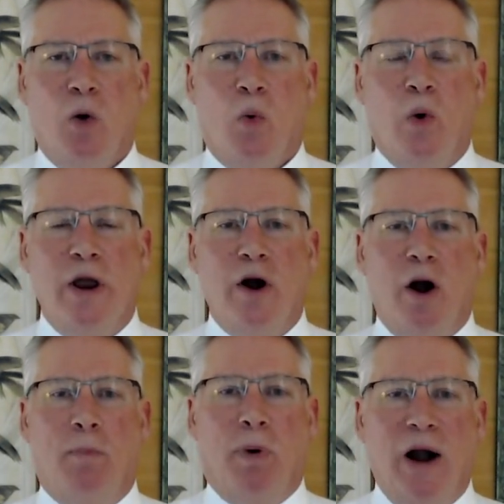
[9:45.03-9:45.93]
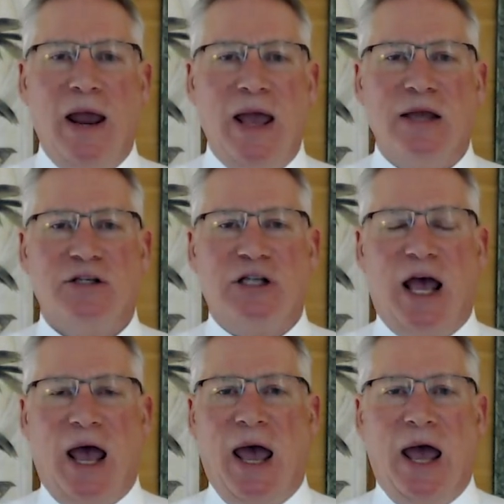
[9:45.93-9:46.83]
We are a branch
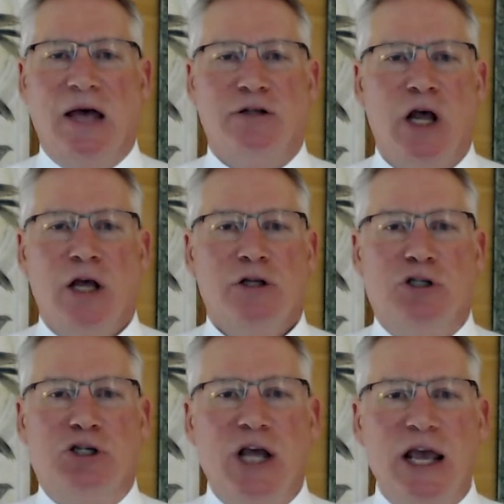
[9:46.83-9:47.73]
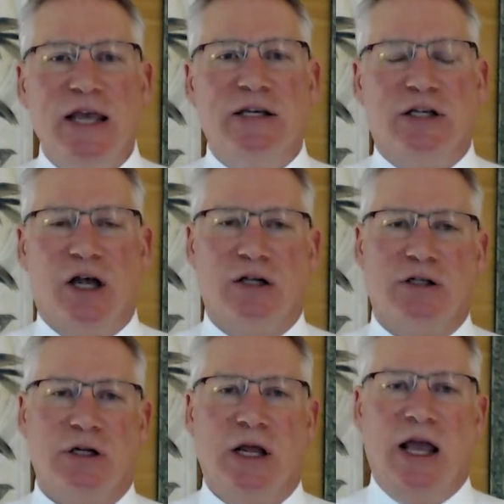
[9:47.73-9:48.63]
that has
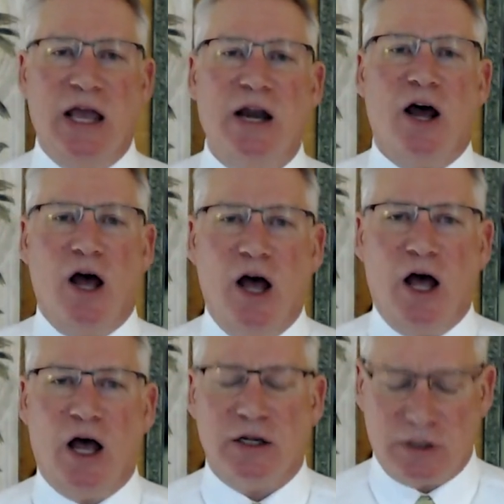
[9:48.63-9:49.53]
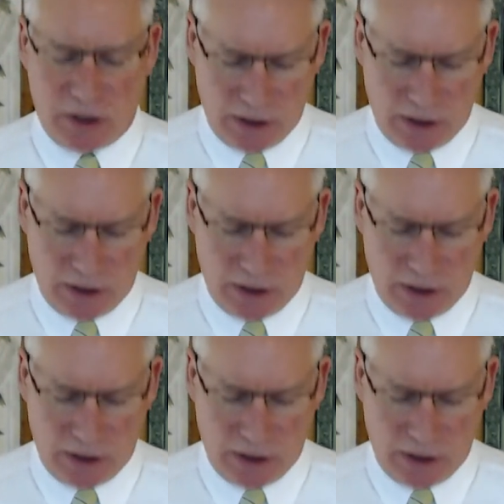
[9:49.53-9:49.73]
Jesus in us